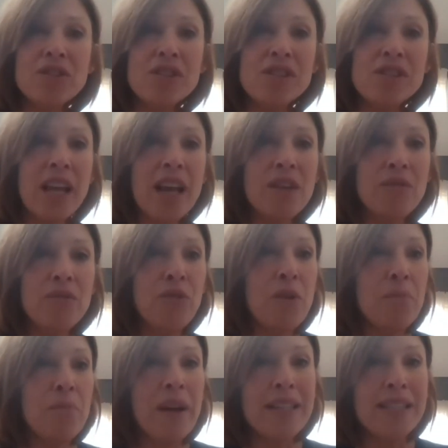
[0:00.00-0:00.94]
set
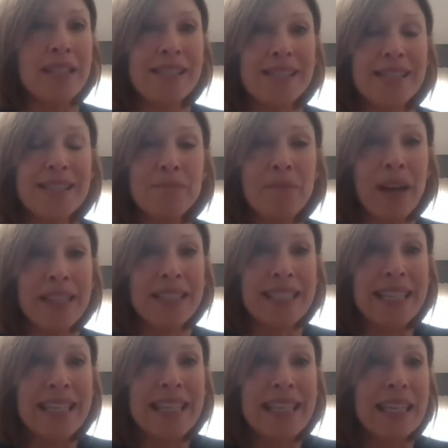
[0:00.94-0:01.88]
from my
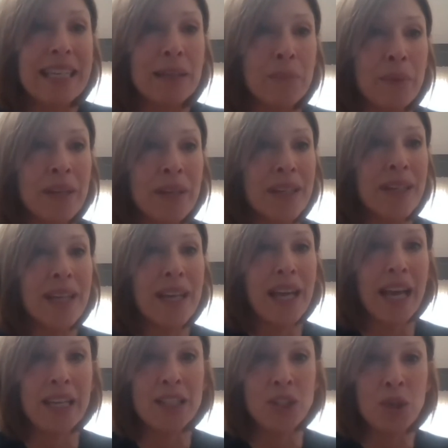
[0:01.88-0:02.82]
team
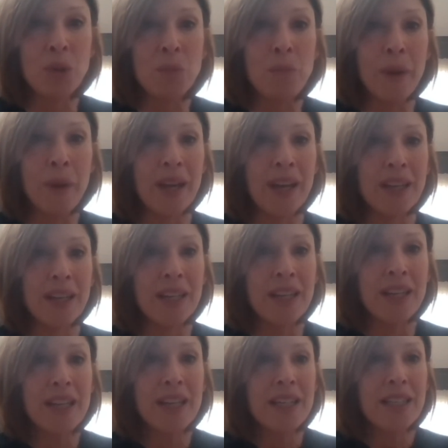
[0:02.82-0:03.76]
at UPIC
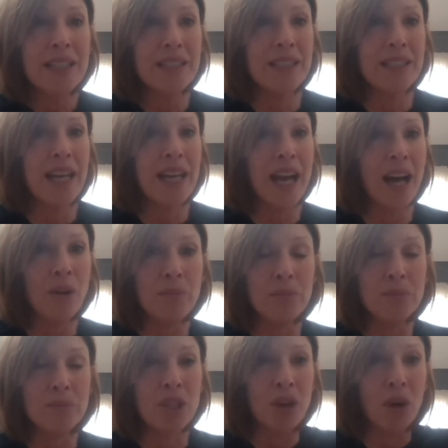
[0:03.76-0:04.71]
to
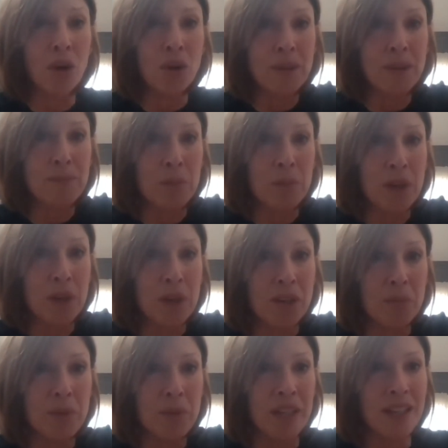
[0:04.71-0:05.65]
hold up the
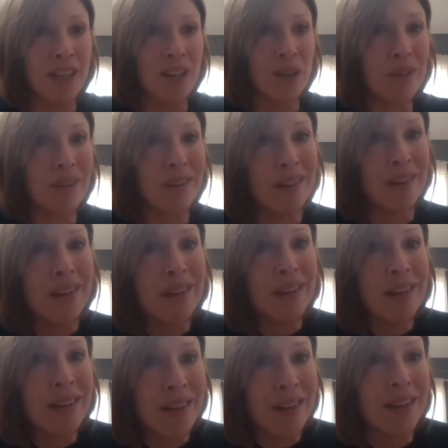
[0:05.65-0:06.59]
mirror to me and go,
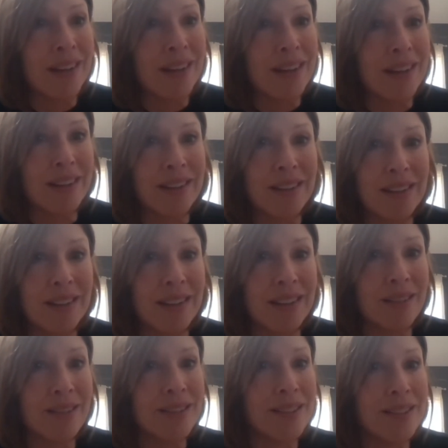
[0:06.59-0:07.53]

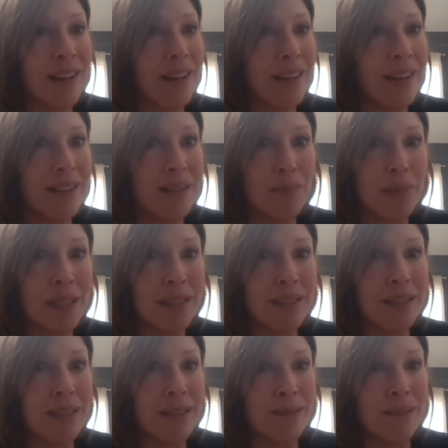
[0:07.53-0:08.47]
it's not all
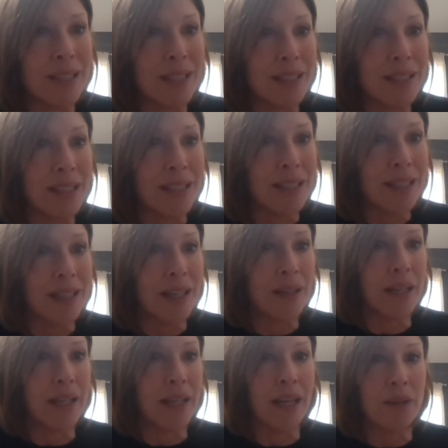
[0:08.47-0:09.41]
about you, lady.
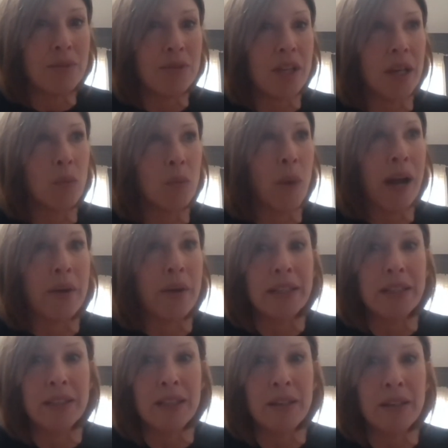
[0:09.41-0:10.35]
And I was like, wow, I
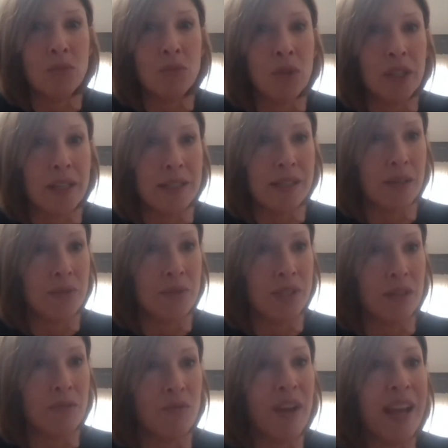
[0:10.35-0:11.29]
didn't even realize I was
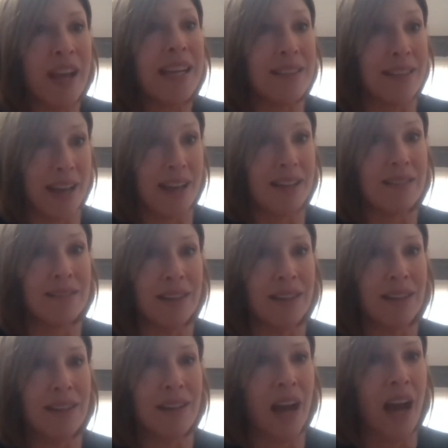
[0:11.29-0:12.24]
conveying that.
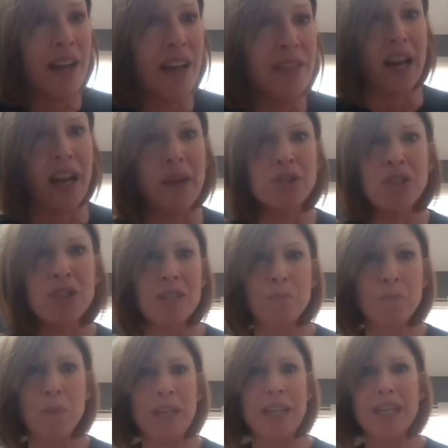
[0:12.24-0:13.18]
I thought I was
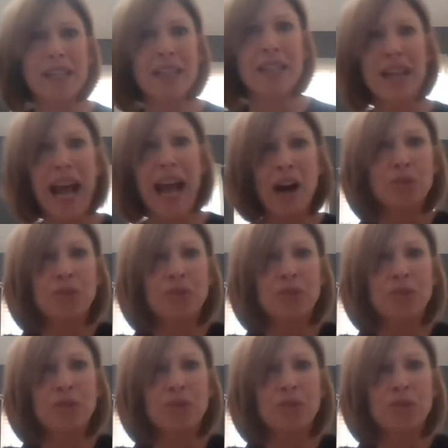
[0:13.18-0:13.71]
just being a